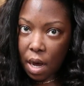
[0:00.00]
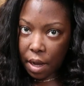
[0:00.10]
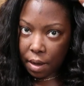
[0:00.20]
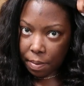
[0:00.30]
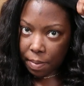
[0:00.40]

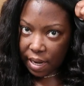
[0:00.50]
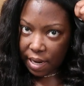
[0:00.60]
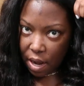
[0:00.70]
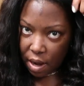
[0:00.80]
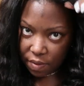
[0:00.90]
Um, I
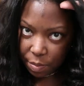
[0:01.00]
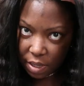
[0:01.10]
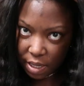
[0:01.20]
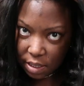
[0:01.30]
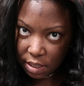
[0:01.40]
now have a
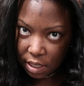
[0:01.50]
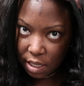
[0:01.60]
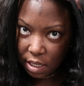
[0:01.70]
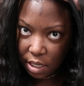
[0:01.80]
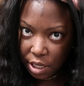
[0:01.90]
piece again.